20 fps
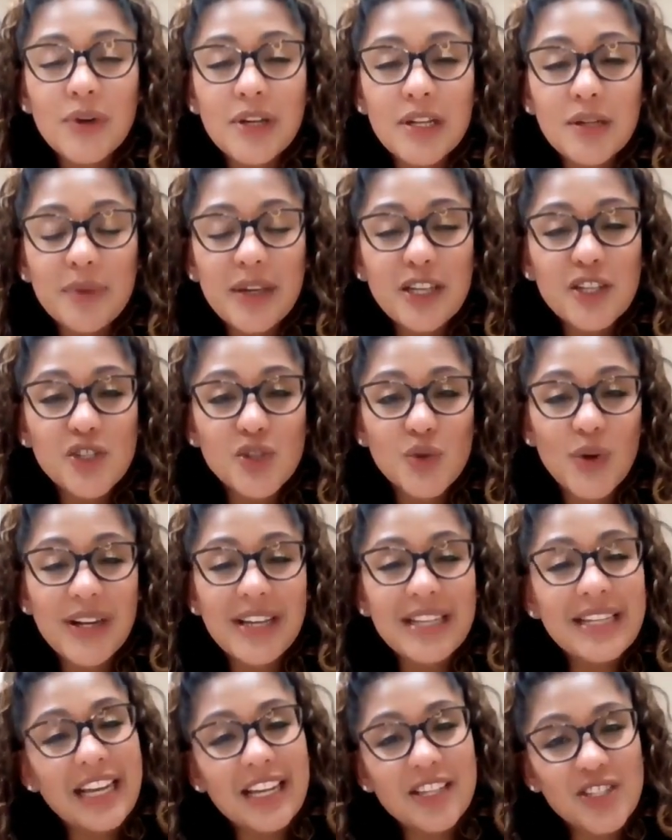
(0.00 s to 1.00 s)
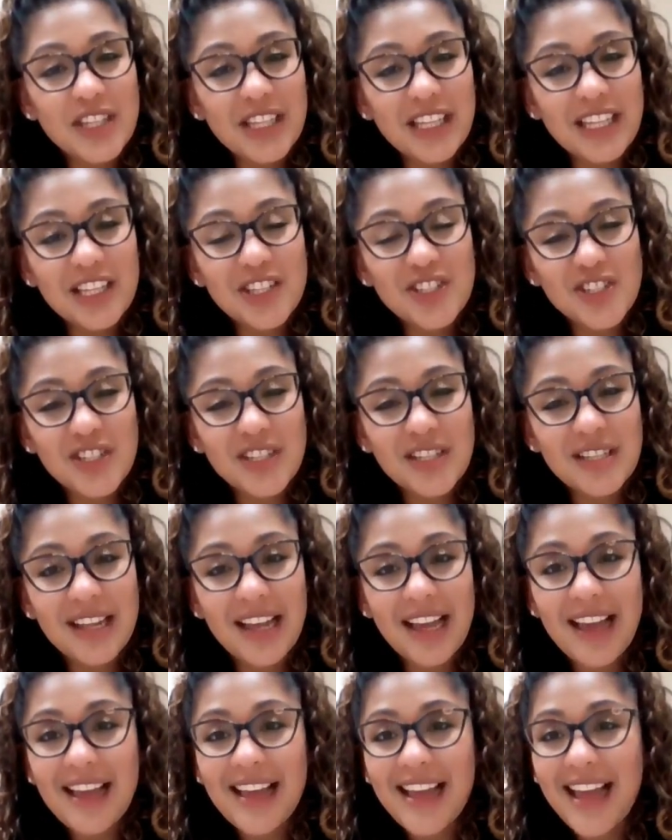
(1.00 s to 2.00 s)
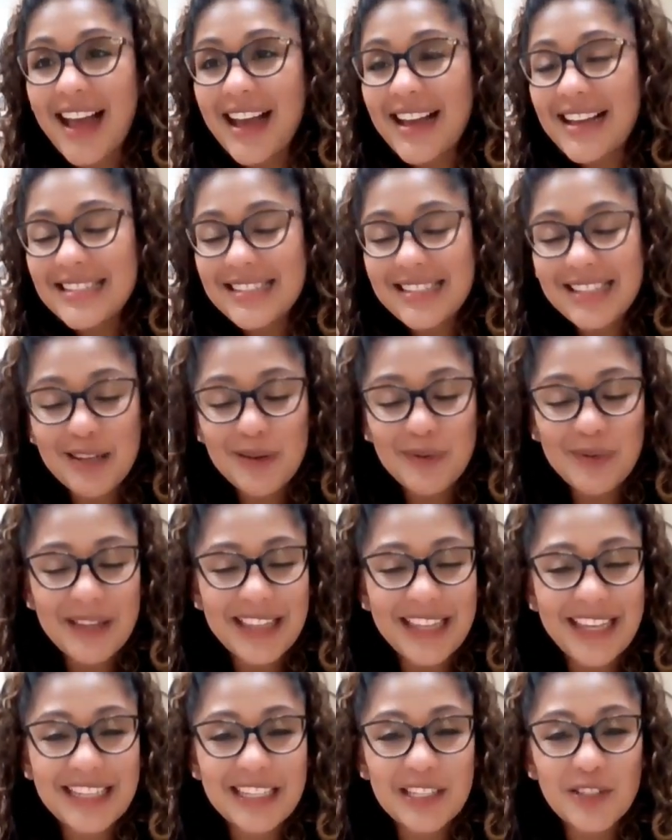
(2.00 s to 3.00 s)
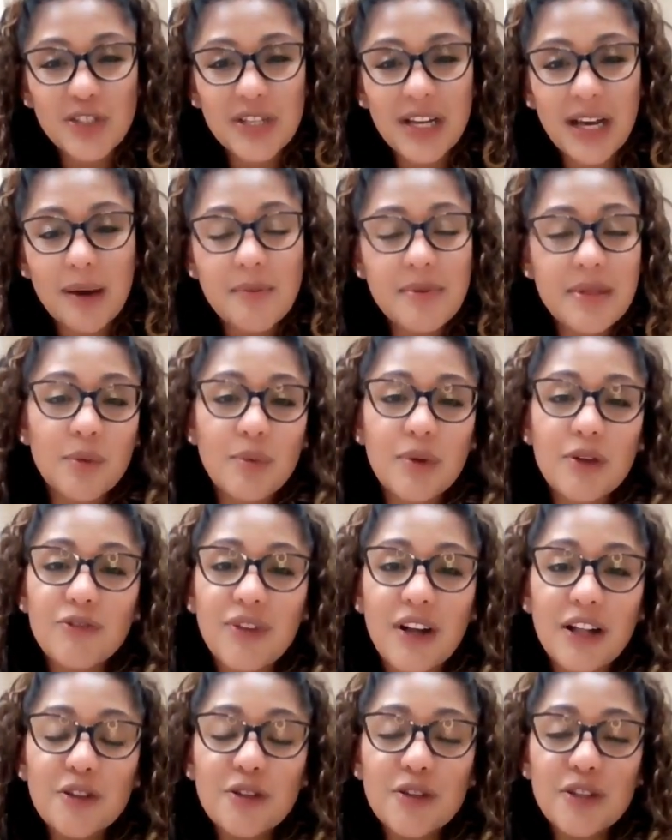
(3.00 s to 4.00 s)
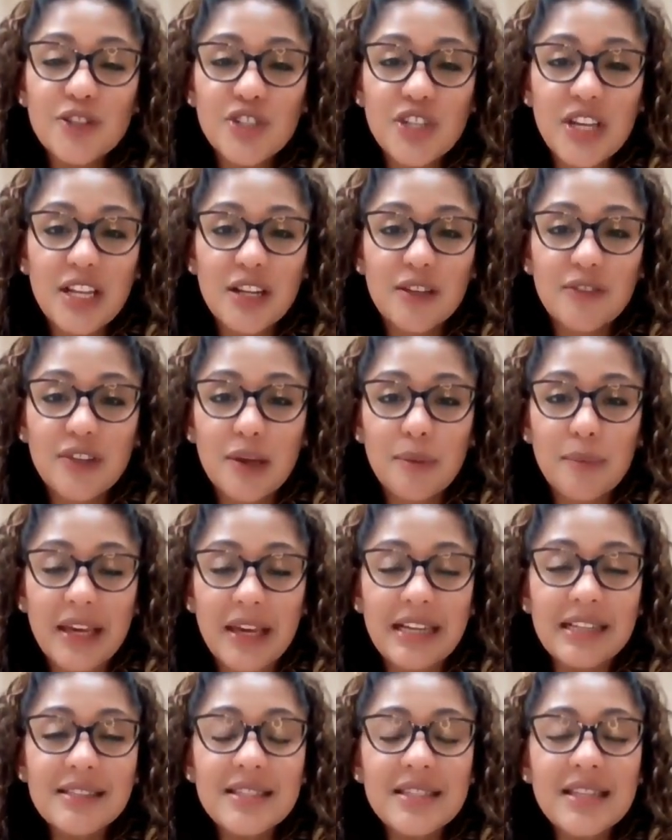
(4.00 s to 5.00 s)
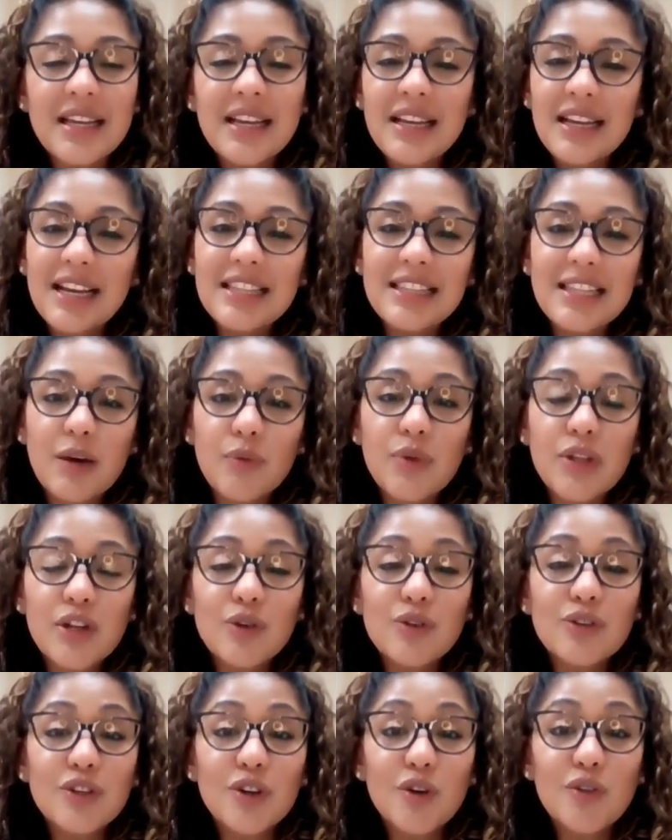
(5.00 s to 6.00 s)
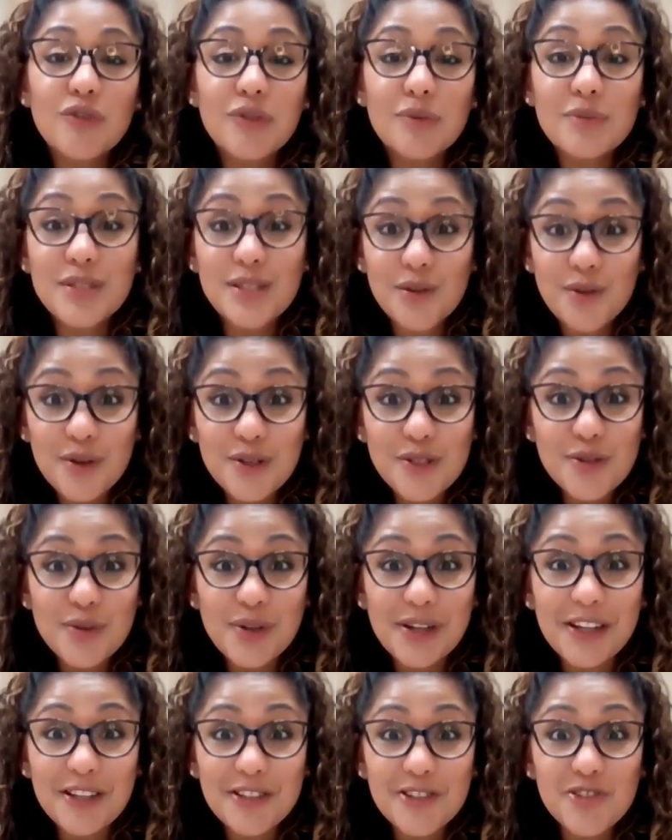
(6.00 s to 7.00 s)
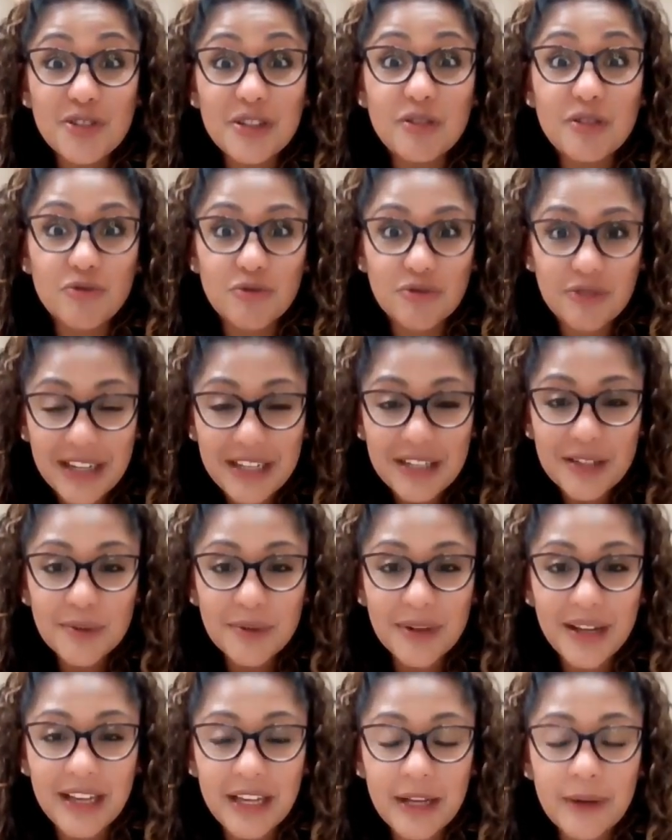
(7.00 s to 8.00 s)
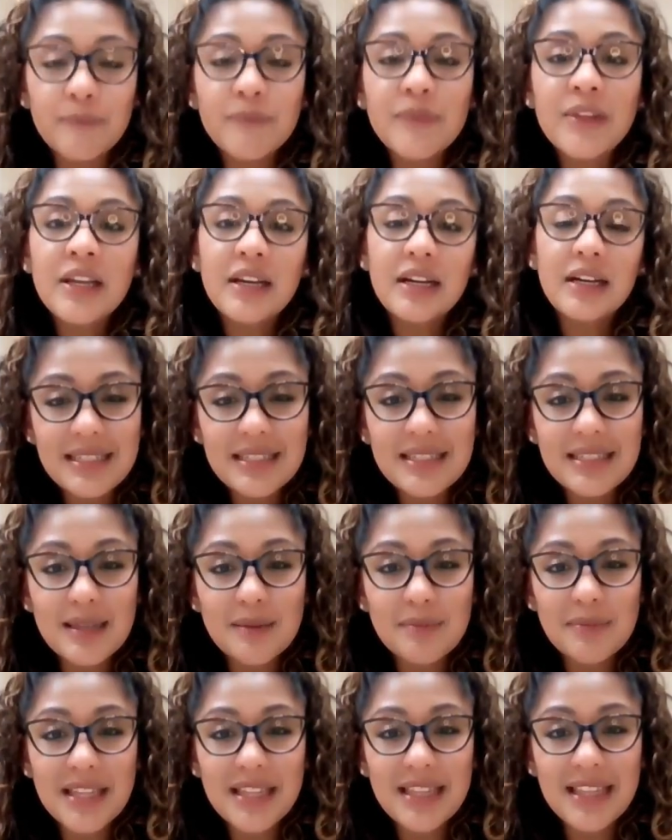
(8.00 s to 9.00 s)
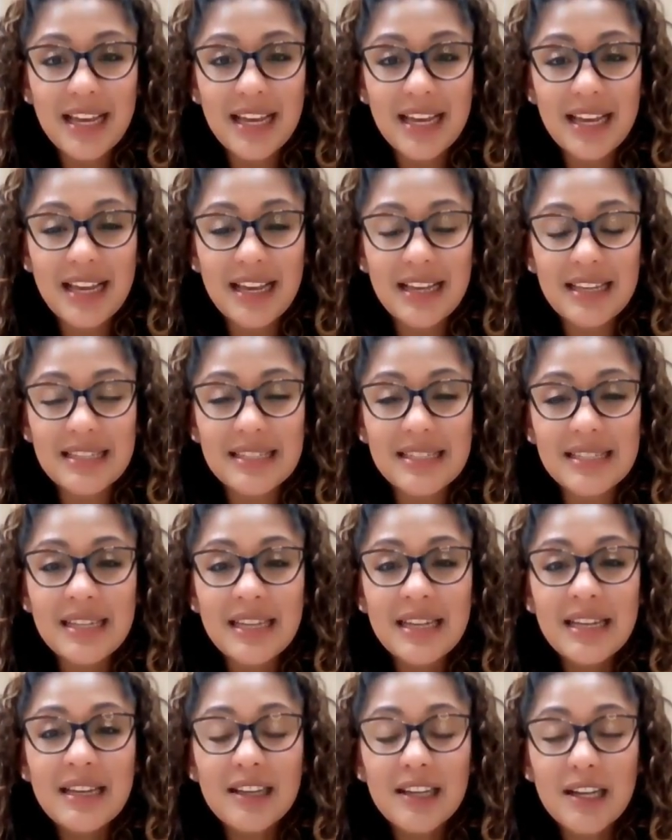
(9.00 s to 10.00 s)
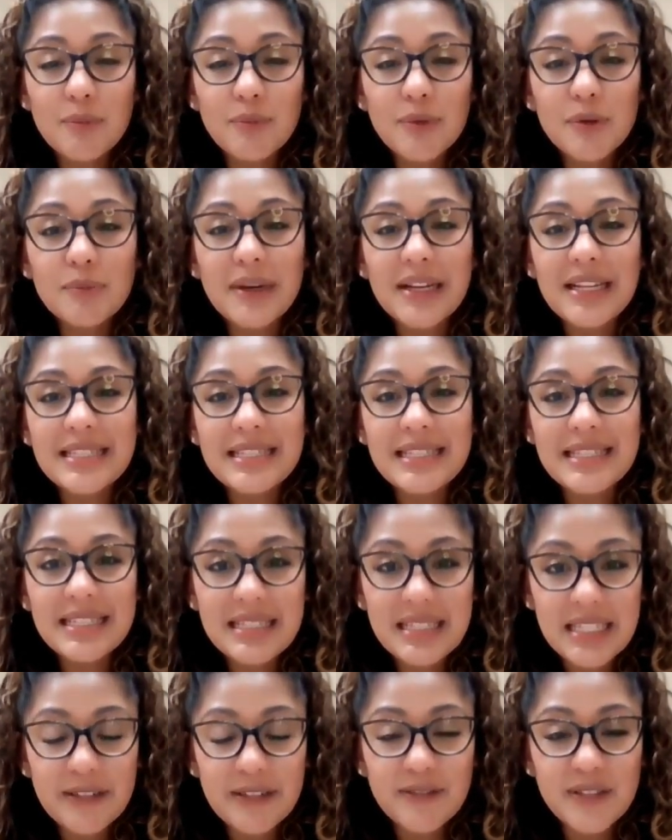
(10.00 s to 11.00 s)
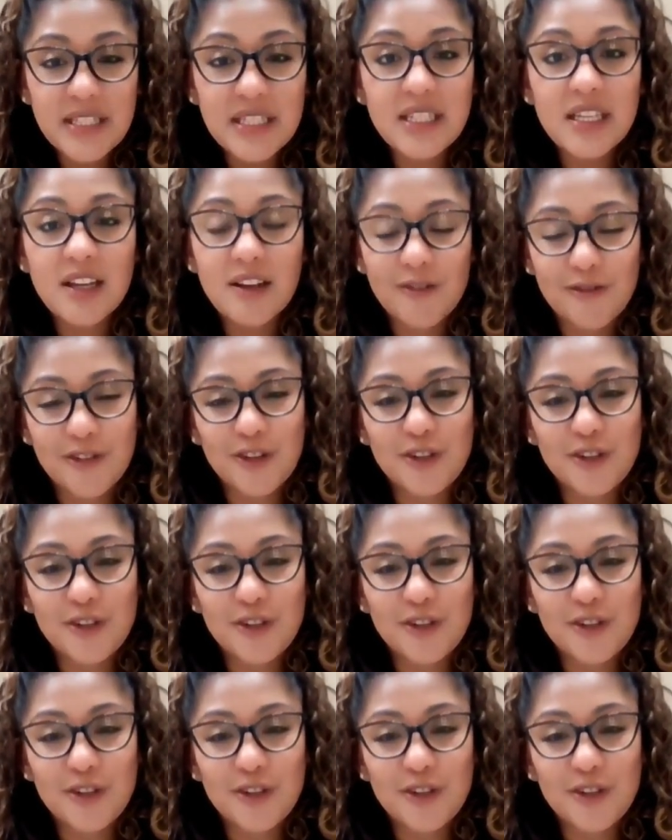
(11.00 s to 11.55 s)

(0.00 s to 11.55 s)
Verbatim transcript: We want to make sure in education as in with any job, that we follow the chain of command and that we don't go from zero to 100 right away unless it's something that has compromised the safety